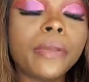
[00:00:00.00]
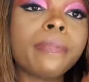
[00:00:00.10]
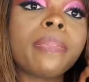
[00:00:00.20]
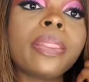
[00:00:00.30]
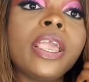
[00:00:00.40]

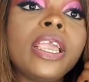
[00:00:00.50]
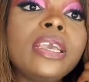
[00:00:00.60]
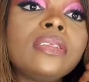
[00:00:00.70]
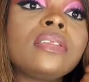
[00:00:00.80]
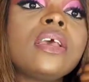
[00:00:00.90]
is,
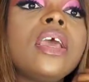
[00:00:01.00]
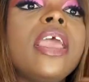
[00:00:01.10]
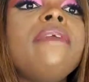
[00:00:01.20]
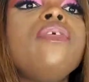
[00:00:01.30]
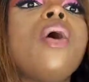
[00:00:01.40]
if you
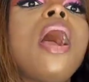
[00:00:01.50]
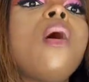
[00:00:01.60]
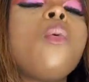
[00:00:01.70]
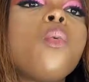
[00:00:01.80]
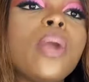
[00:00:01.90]
are
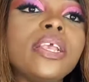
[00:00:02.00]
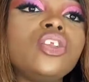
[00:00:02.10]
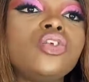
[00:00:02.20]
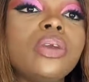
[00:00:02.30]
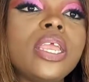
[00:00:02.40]
waist
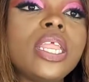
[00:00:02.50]
training,